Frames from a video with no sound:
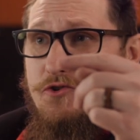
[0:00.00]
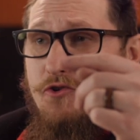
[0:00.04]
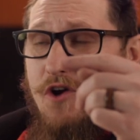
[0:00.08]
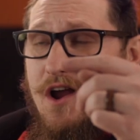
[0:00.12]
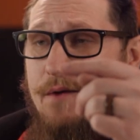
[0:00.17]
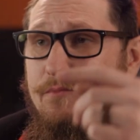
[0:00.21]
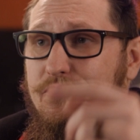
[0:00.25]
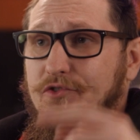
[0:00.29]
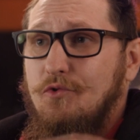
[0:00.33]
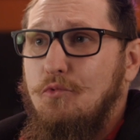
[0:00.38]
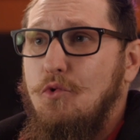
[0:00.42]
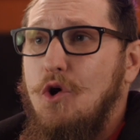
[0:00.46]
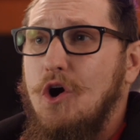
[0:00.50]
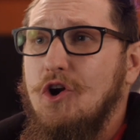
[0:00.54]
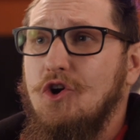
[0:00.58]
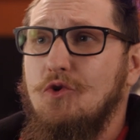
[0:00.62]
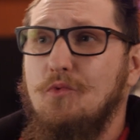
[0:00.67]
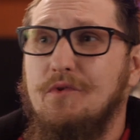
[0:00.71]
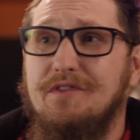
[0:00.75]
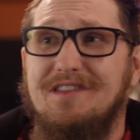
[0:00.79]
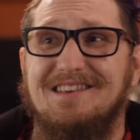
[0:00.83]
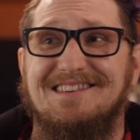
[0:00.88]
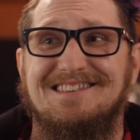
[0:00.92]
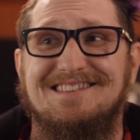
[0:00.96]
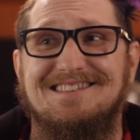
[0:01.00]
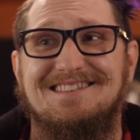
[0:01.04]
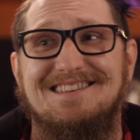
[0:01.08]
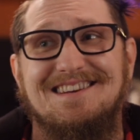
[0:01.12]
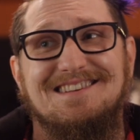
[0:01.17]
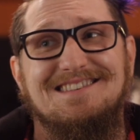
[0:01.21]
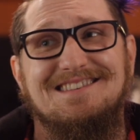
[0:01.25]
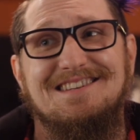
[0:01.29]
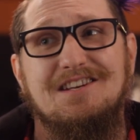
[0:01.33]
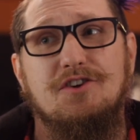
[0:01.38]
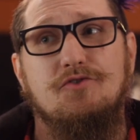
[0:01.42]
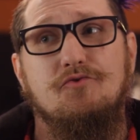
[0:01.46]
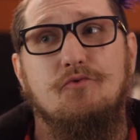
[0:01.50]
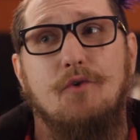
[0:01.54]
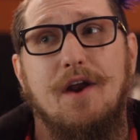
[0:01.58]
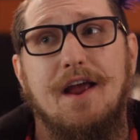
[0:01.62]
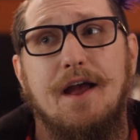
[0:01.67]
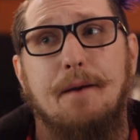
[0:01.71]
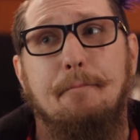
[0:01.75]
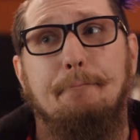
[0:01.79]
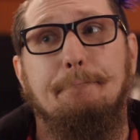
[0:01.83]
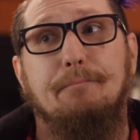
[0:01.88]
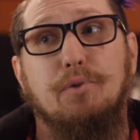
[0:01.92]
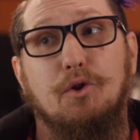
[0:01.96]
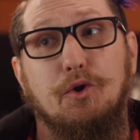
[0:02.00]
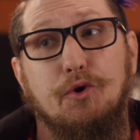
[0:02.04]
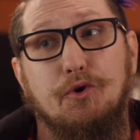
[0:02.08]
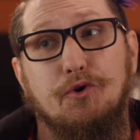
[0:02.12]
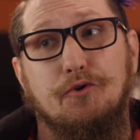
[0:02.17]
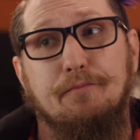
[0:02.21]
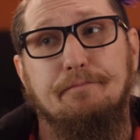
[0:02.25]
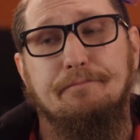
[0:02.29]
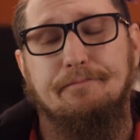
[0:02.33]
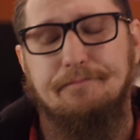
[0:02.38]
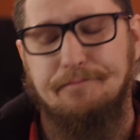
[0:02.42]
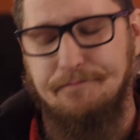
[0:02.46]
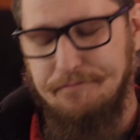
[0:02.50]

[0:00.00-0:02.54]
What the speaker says: grams of water with a 60-gram bloom.